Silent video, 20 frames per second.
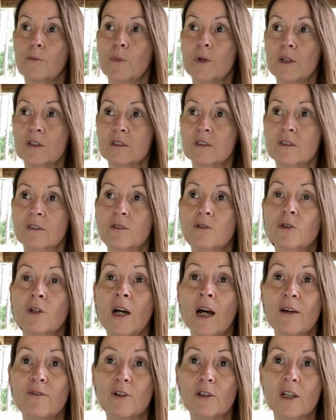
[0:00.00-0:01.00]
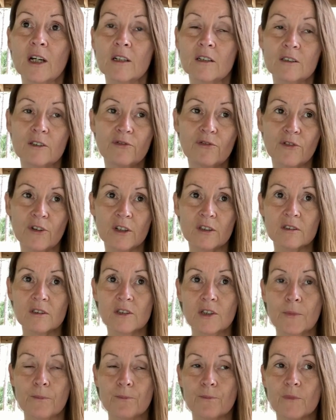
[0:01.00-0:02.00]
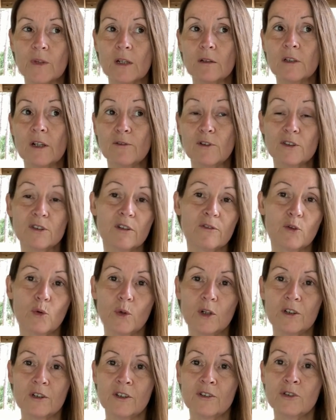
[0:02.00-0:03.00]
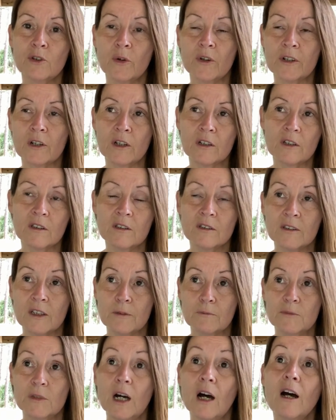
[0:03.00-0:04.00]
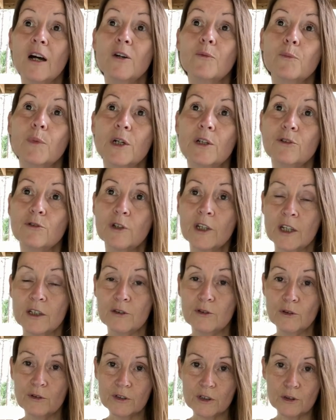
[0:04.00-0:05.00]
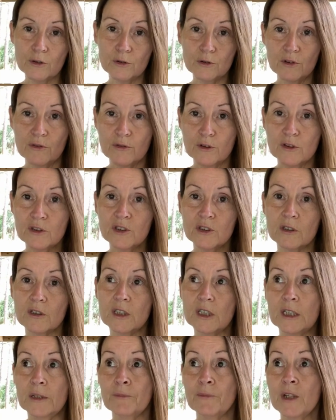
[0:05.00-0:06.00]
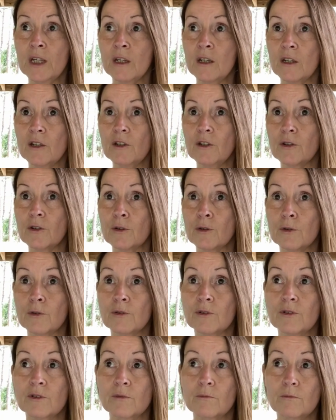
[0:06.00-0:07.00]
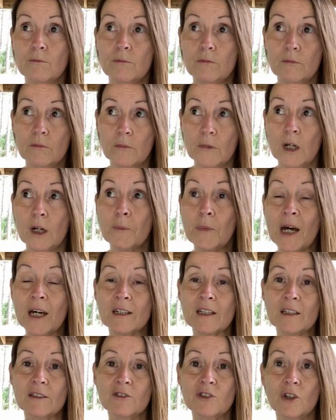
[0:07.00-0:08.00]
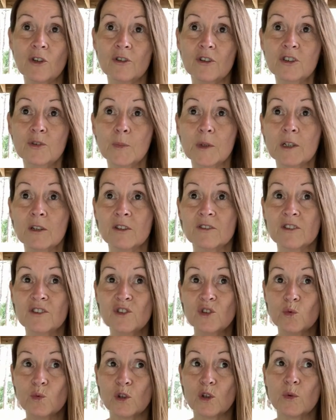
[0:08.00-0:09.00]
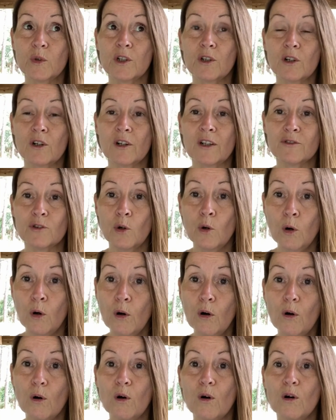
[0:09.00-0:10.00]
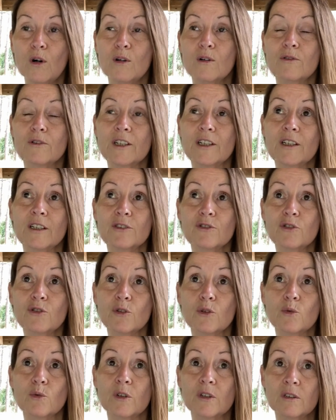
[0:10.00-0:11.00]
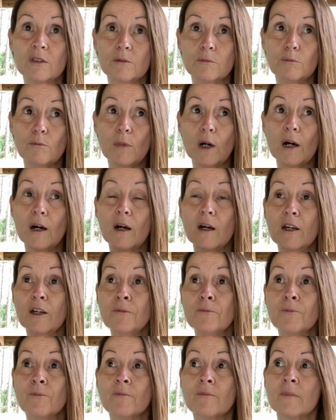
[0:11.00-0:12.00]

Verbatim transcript: But you have a lot of different levels of awareness going on at the same time, but you can use it universally. You know, I'm adding to this because this is where we are as a whole, right? And so, what is my